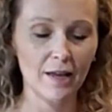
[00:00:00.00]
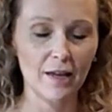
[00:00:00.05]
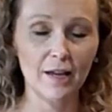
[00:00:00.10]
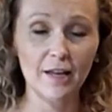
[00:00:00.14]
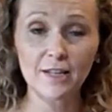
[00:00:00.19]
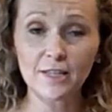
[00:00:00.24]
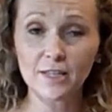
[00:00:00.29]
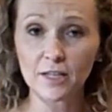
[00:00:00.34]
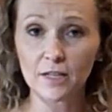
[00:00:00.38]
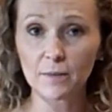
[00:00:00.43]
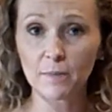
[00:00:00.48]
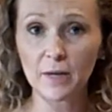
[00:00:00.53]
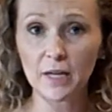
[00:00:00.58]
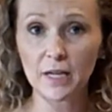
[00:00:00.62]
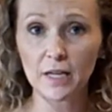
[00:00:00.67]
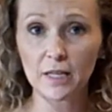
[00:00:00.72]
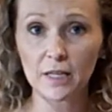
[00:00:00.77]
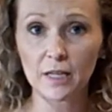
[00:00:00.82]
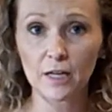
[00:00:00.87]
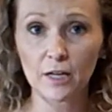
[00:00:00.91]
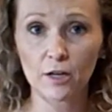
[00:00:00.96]
it's gonna be
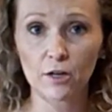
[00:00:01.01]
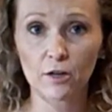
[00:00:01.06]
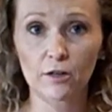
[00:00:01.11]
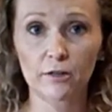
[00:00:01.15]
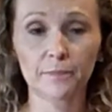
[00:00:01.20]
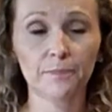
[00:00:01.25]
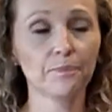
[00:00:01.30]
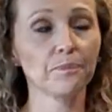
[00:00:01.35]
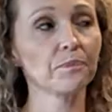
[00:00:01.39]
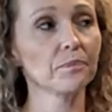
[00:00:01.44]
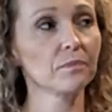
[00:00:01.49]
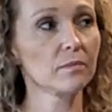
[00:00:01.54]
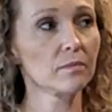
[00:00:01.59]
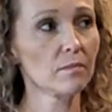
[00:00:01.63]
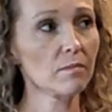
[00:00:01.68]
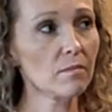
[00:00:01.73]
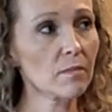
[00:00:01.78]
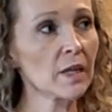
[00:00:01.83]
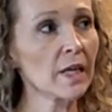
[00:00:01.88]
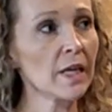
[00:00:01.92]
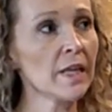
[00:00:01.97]
in here
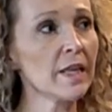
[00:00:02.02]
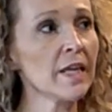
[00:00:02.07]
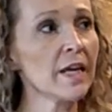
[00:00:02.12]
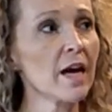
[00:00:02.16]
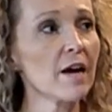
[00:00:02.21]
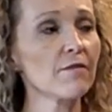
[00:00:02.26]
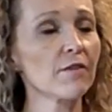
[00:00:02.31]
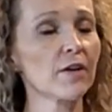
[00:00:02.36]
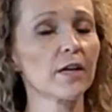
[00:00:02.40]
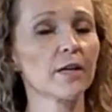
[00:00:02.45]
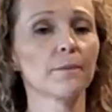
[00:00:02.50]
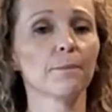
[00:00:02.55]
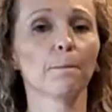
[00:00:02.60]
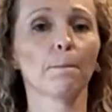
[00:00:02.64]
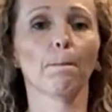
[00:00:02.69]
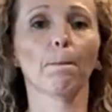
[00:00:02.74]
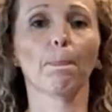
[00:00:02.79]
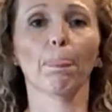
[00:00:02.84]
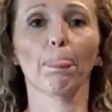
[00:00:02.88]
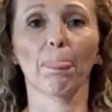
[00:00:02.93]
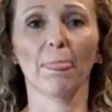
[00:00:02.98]
in the oven
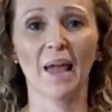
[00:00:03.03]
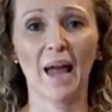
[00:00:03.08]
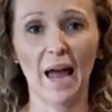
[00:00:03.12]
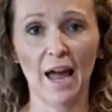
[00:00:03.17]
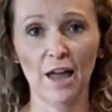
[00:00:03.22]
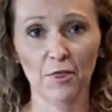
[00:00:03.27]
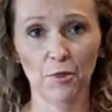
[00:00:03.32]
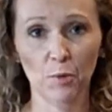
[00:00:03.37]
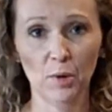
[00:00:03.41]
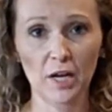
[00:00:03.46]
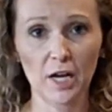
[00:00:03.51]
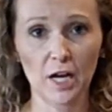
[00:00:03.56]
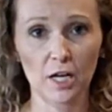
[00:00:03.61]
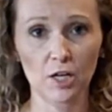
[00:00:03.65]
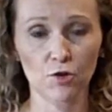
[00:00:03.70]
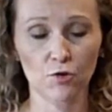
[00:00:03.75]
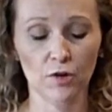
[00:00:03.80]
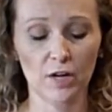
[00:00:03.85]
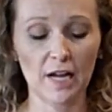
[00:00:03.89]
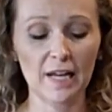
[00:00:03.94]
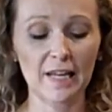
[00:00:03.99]
at
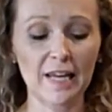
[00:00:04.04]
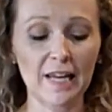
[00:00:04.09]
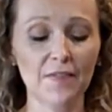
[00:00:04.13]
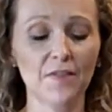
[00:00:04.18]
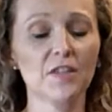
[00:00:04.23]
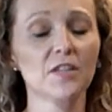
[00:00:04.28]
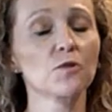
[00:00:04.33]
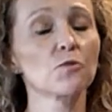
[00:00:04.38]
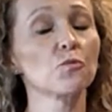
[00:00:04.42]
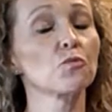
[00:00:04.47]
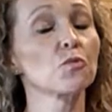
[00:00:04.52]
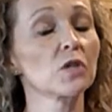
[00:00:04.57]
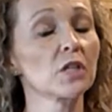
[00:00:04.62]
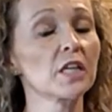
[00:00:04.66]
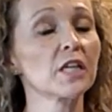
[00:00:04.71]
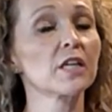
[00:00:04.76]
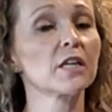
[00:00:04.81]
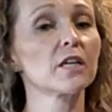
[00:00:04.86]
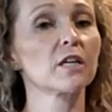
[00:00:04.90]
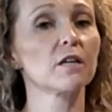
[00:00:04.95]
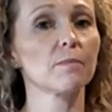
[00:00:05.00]
300. Again, this is really
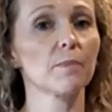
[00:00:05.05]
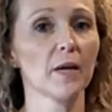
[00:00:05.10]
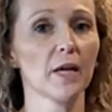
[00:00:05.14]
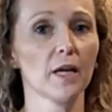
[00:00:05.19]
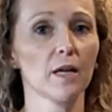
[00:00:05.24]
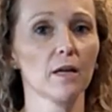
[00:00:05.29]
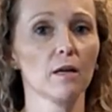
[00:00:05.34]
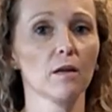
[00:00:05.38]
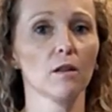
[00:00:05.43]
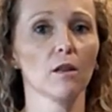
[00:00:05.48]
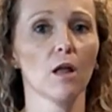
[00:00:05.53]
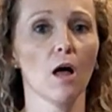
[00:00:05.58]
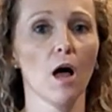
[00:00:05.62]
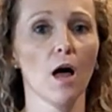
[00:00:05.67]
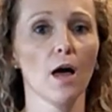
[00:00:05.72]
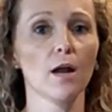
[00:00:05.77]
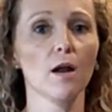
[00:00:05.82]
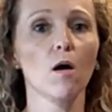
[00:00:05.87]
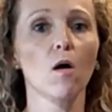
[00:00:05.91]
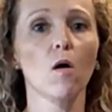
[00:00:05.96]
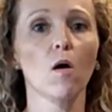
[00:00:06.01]
gonna depend a
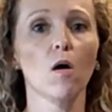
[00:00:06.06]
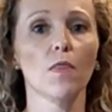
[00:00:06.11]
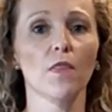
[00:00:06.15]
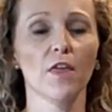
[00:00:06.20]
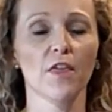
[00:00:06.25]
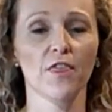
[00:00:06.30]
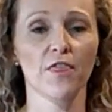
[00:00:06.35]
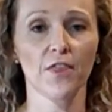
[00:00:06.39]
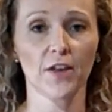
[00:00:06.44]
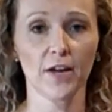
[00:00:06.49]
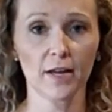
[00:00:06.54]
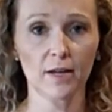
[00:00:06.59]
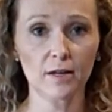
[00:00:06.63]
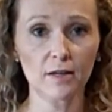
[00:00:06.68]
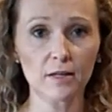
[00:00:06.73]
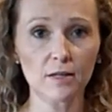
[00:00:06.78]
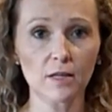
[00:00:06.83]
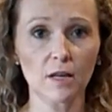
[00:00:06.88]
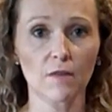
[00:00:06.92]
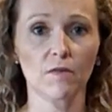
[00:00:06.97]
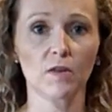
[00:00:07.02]
lot on the
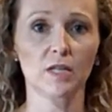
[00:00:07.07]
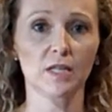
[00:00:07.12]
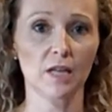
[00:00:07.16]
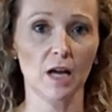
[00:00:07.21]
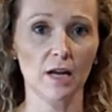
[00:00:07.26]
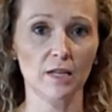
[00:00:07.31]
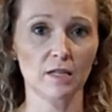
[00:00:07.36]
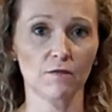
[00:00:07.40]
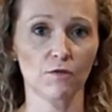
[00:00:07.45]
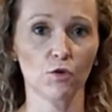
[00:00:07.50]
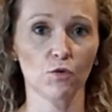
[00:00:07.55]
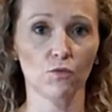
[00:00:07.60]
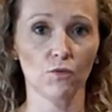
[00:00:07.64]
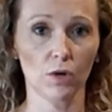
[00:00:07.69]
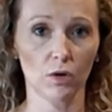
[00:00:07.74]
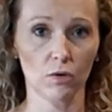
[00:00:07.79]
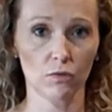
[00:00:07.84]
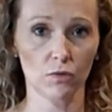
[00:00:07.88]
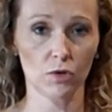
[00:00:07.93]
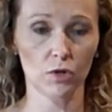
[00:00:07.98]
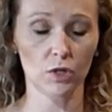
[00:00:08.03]
thickness and the size of your
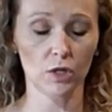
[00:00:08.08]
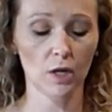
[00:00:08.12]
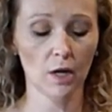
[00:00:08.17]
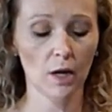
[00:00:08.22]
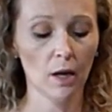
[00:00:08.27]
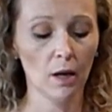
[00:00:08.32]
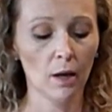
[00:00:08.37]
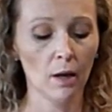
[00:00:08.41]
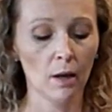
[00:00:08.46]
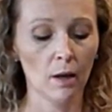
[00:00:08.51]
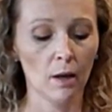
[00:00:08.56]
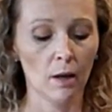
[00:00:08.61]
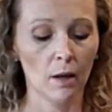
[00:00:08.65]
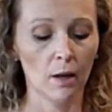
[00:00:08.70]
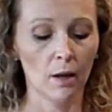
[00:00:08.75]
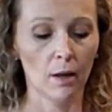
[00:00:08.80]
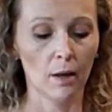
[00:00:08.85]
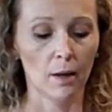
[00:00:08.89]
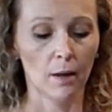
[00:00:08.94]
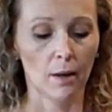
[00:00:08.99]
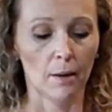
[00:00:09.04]
roast.
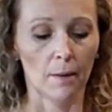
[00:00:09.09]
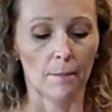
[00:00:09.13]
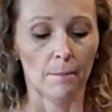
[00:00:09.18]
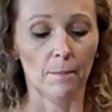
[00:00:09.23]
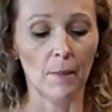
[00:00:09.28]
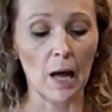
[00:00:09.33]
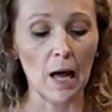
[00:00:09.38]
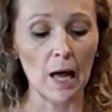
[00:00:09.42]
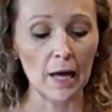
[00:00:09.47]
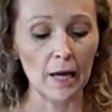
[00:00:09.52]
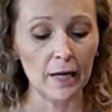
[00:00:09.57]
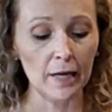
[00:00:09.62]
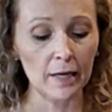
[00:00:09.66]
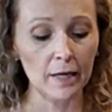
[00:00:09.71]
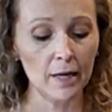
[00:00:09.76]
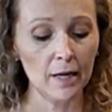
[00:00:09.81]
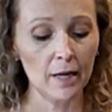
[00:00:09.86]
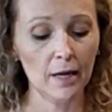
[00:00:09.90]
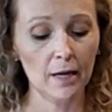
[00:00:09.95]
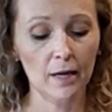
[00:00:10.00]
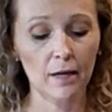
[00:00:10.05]
Mine,
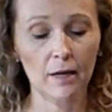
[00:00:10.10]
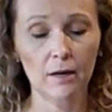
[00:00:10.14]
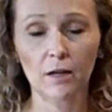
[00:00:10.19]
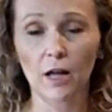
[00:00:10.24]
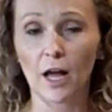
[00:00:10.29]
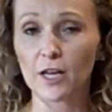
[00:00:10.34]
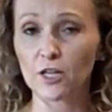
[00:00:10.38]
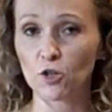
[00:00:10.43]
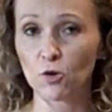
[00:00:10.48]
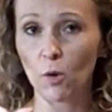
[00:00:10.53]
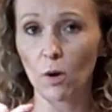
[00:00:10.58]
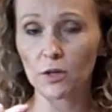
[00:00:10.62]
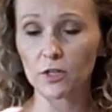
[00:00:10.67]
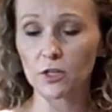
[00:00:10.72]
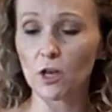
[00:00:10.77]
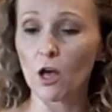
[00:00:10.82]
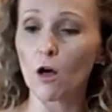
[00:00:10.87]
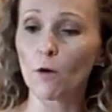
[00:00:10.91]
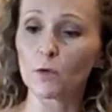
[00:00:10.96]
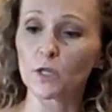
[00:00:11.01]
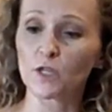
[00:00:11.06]
as you all
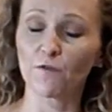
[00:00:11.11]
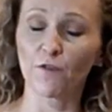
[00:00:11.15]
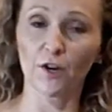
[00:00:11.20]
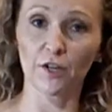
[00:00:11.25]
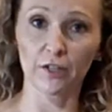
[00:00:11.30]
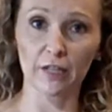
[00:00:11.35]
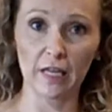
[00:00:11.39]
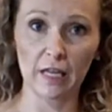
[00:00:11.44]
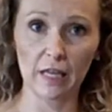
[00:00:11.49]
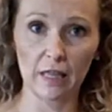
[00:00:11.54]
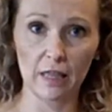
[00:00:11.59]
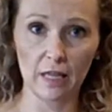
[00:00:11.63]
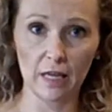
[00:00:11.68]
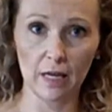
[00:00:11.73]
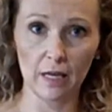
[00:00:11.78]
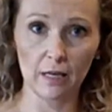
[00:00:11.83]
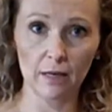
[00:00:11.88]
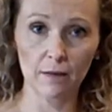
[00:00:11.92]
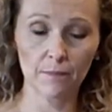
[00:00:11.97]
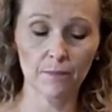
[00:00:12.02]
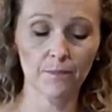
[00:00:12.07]
saw, was fairly
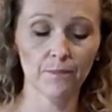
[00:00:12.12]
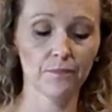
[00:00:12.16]
thin.